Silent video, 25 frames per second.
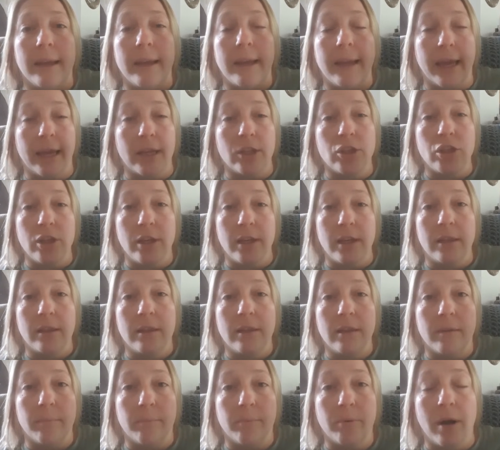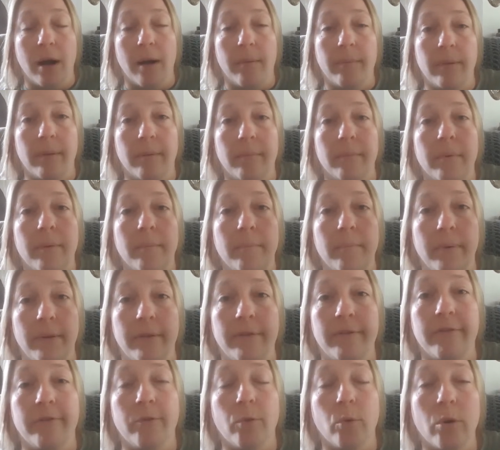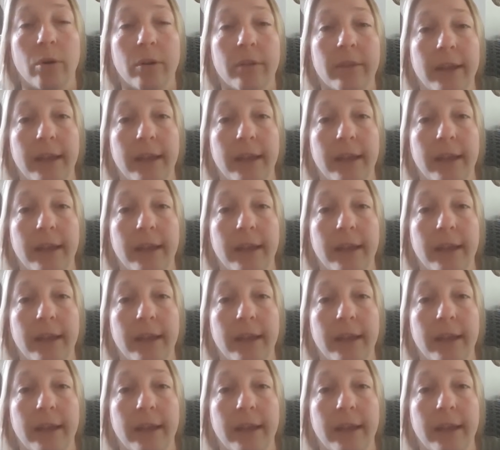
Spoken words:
catching the problem before